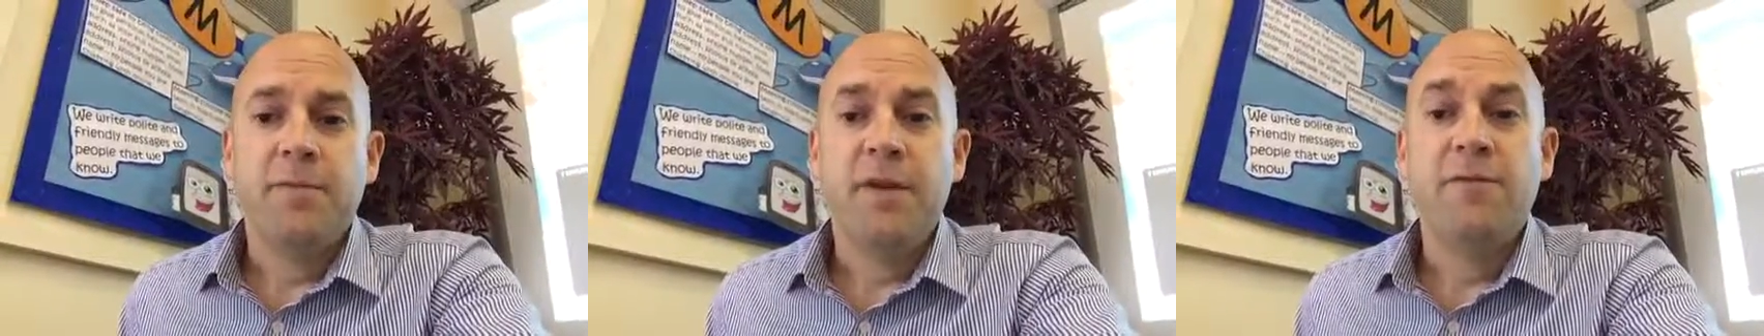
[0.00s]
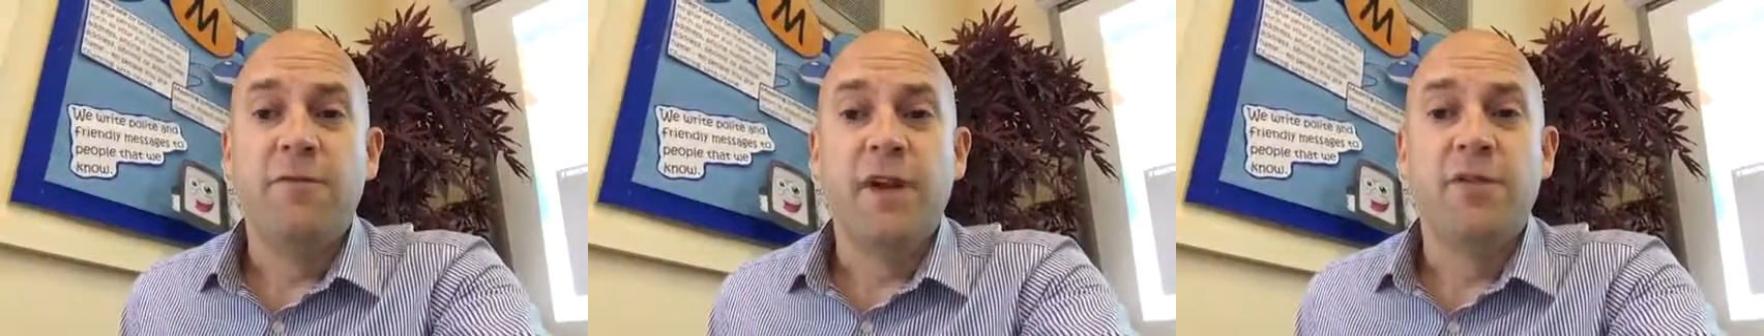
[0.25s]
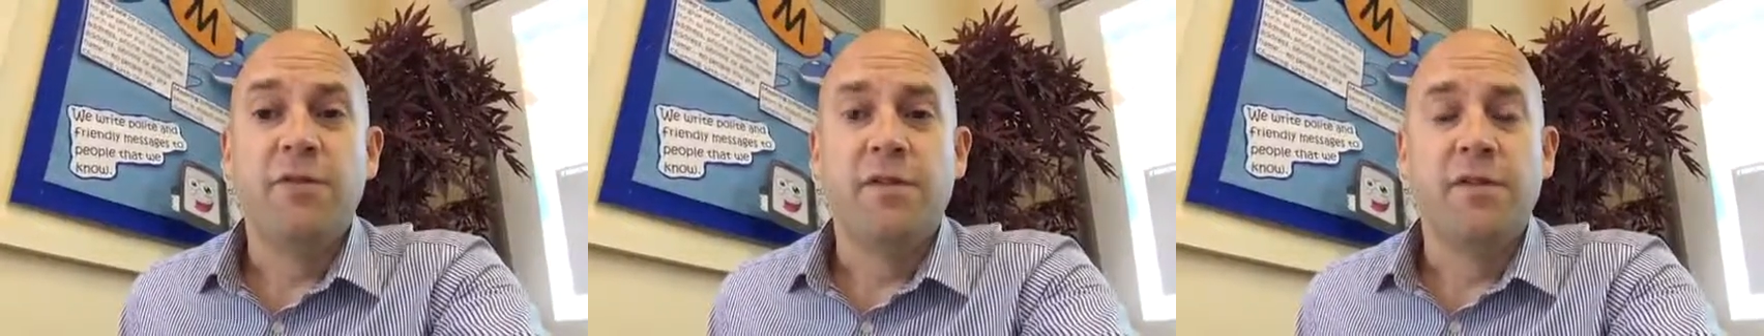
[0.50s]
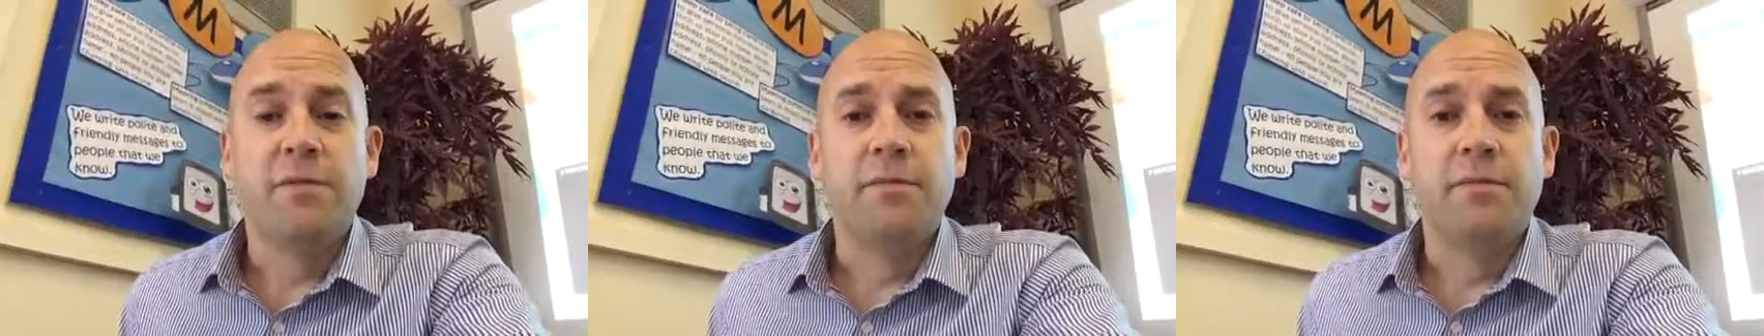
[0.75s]
being friends
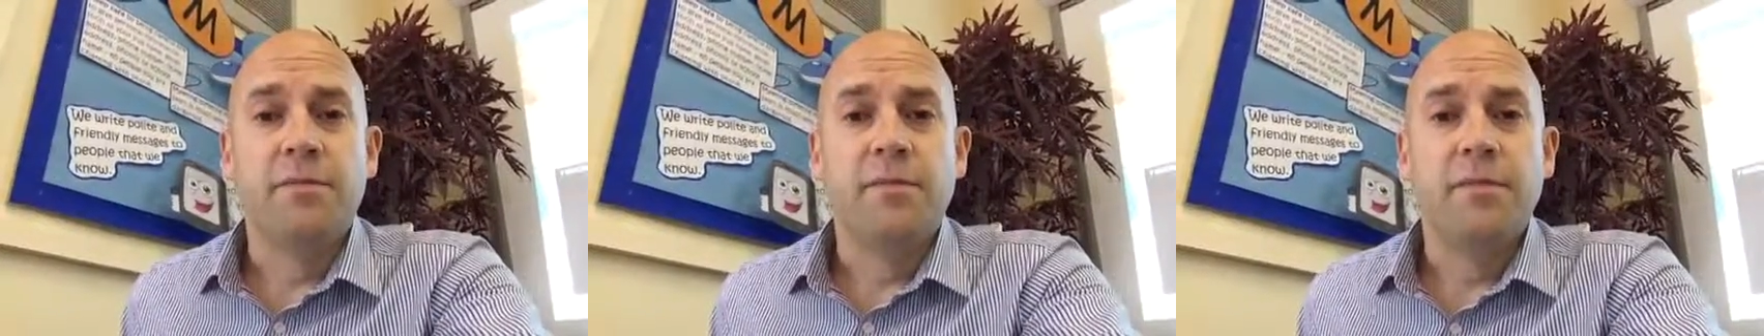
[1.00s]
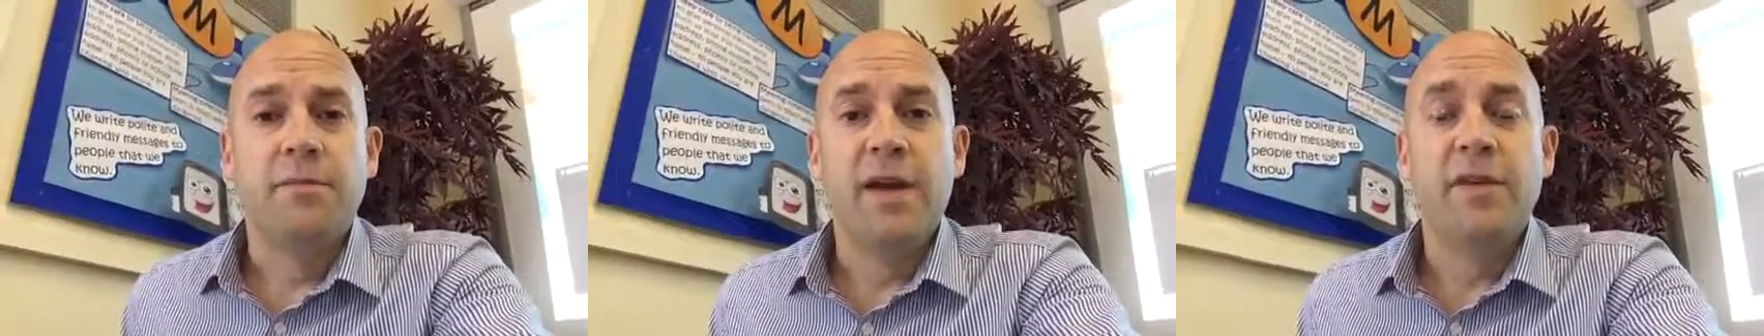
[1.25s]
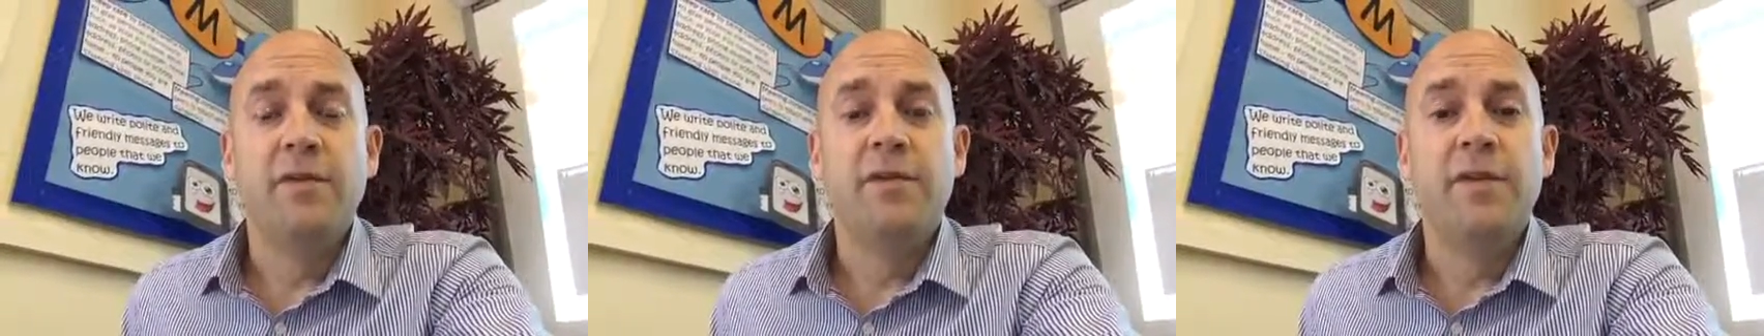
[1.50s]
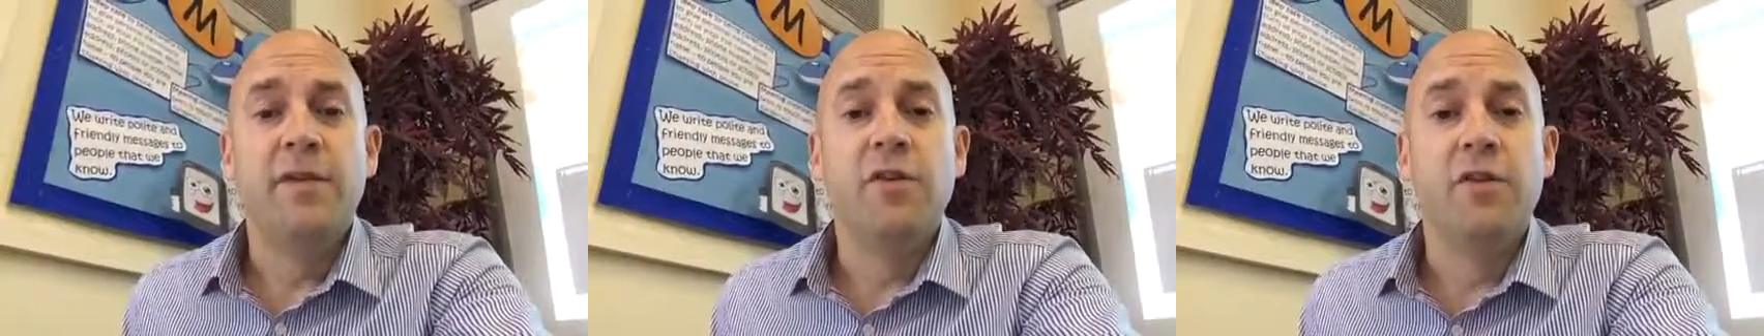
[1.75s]
with them, making them
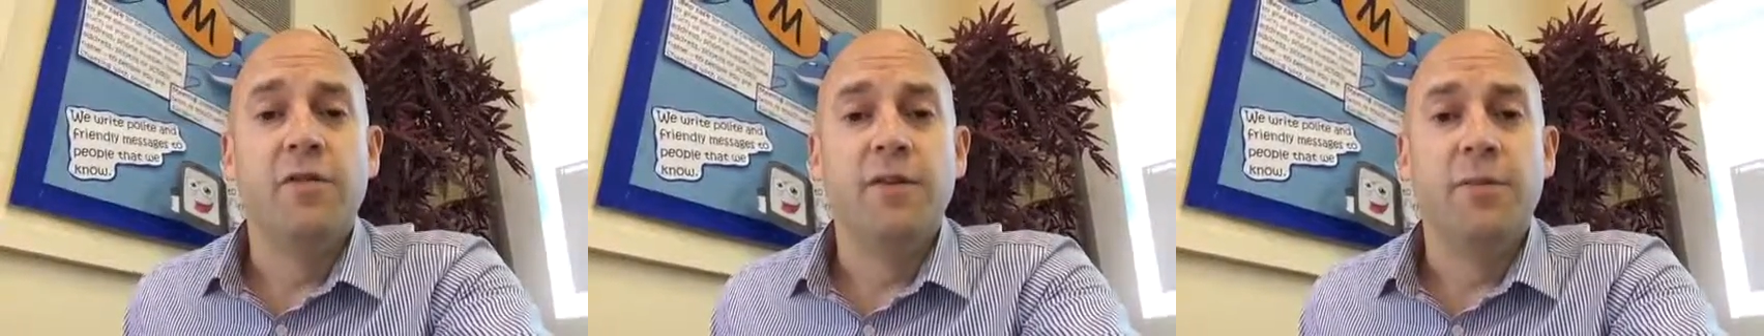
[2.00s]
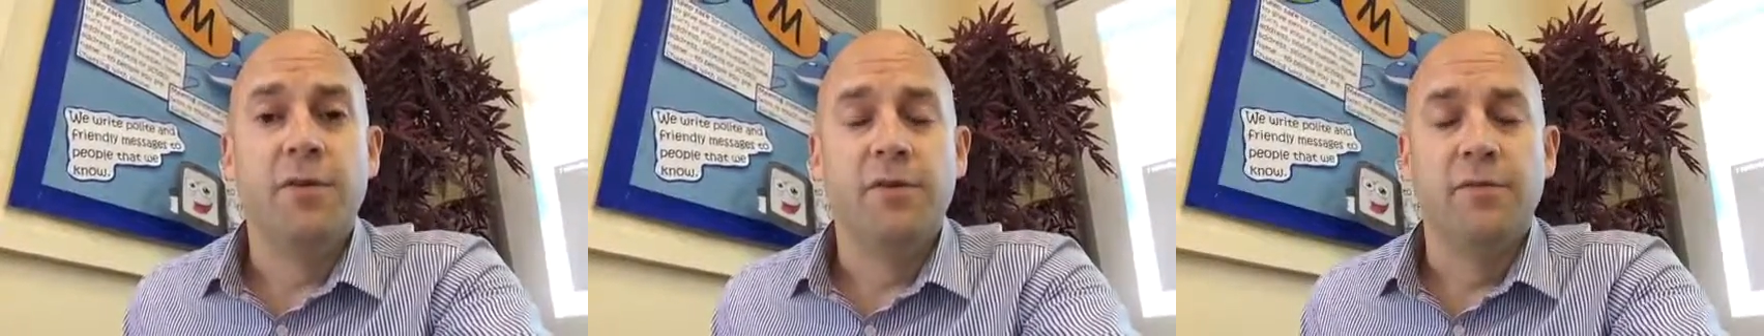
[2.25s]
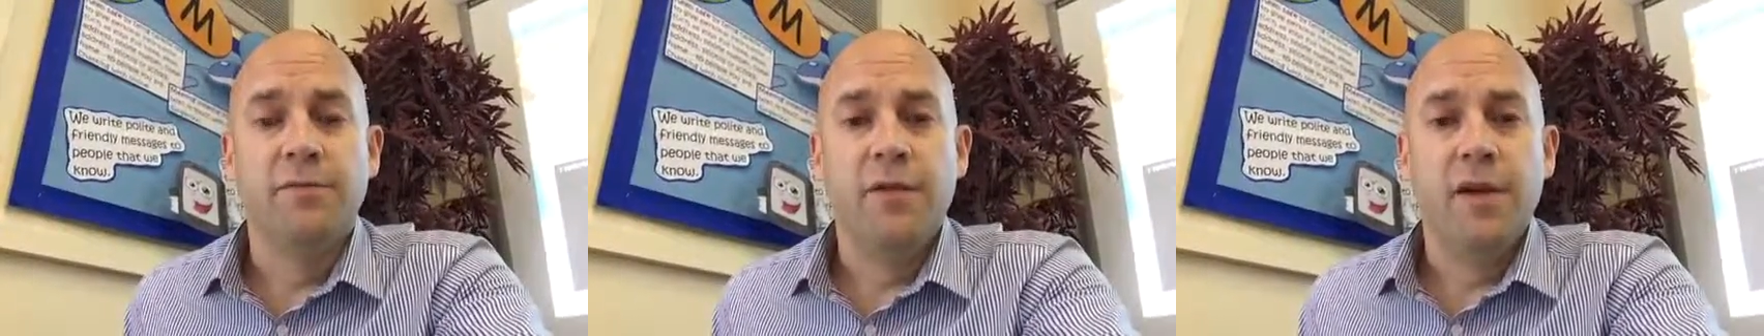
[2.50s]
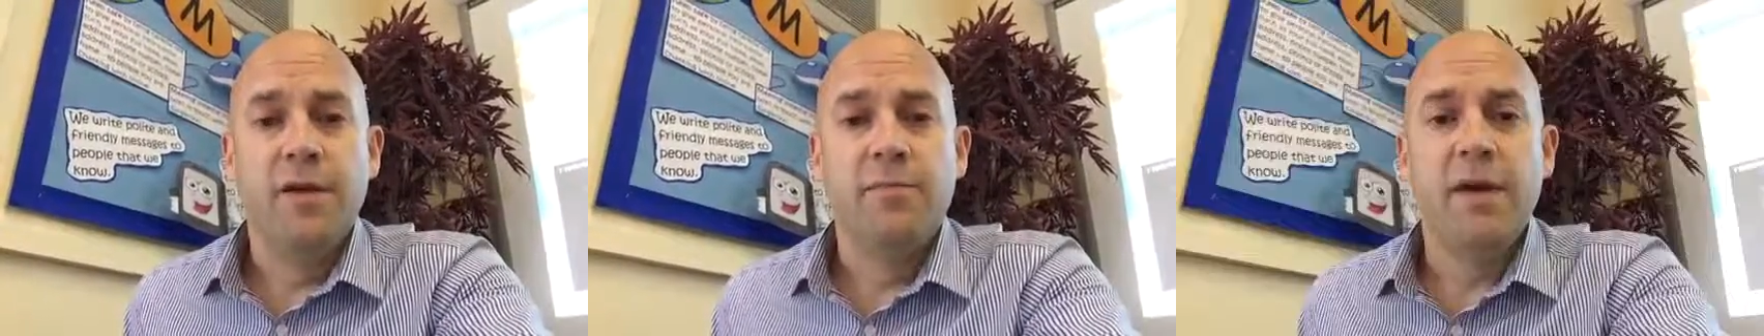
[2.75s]
feel comfortable,
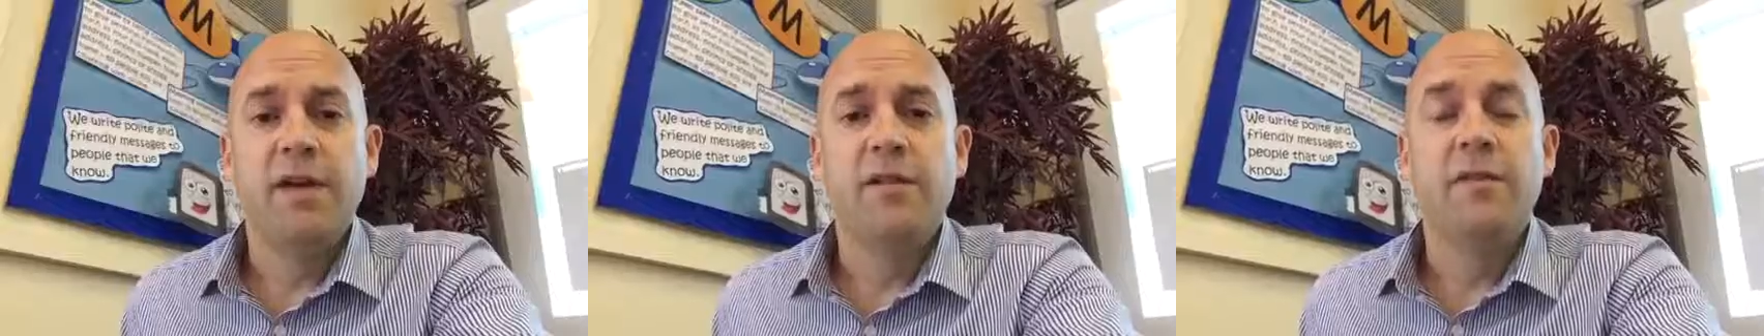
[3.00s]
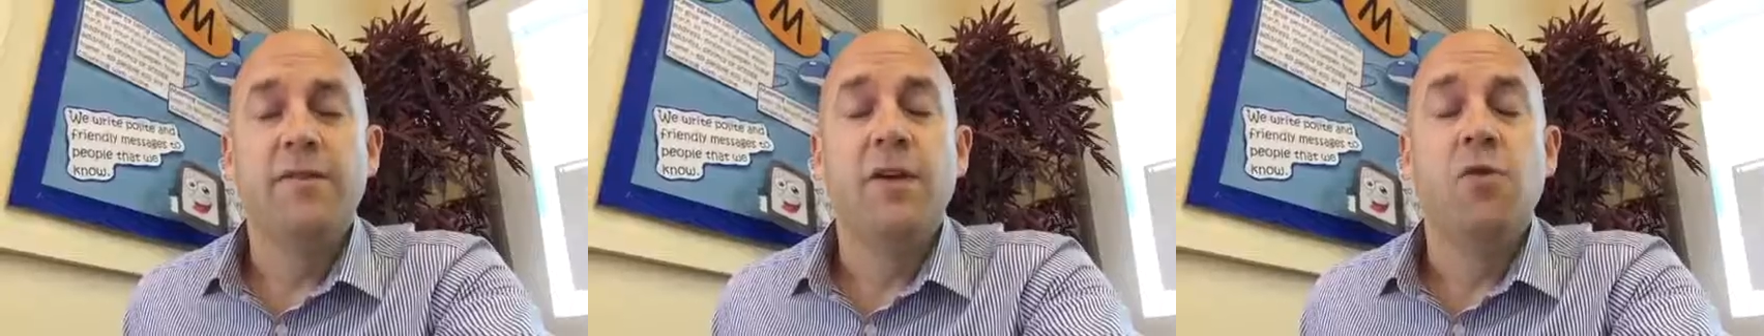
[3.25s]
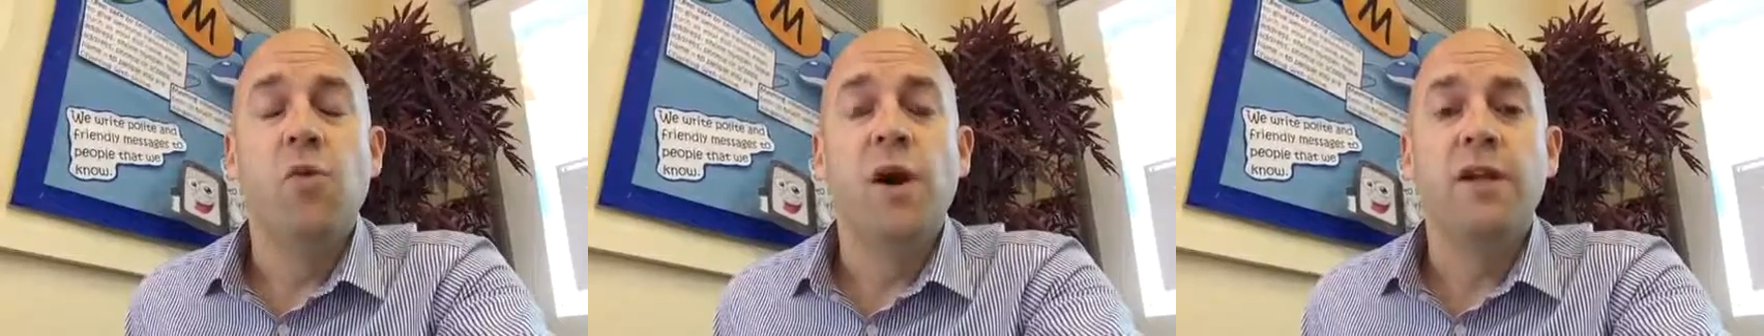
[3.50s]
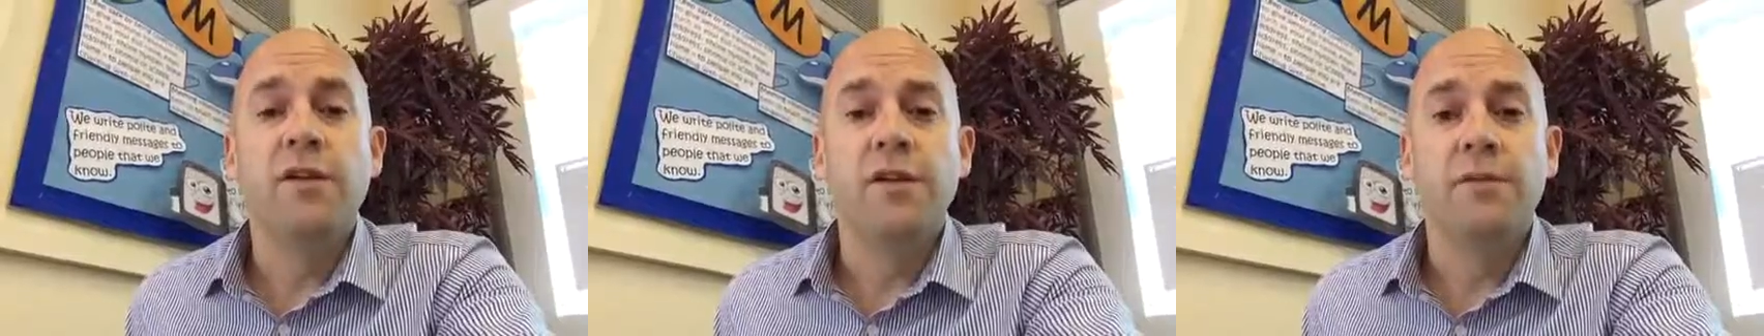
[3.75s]
making them feel
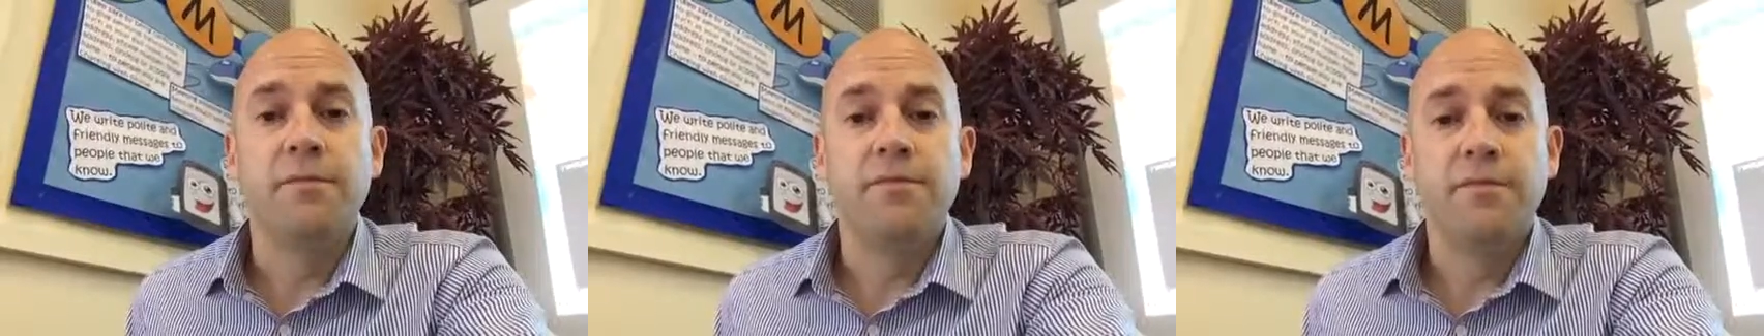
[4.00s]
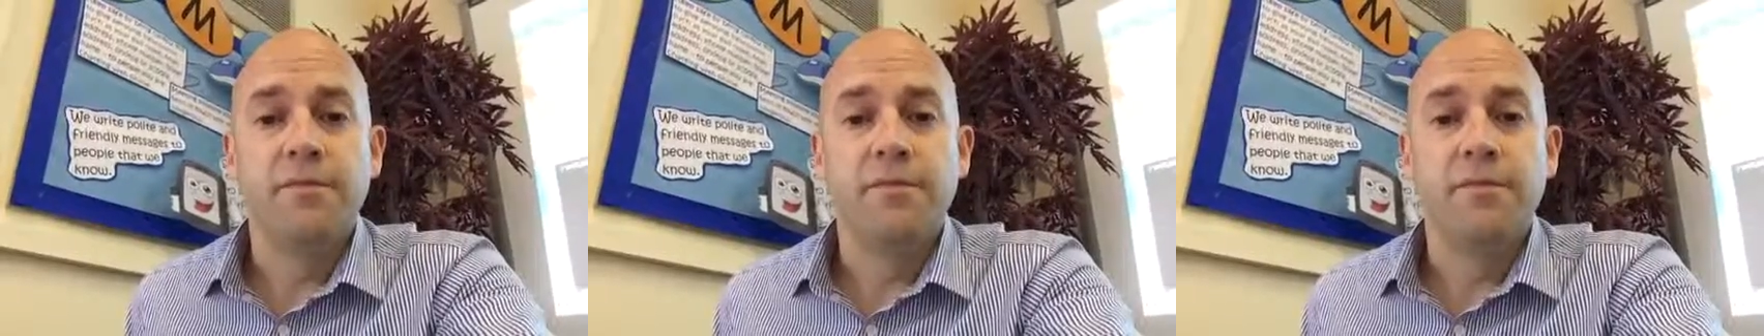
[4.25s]
welcome,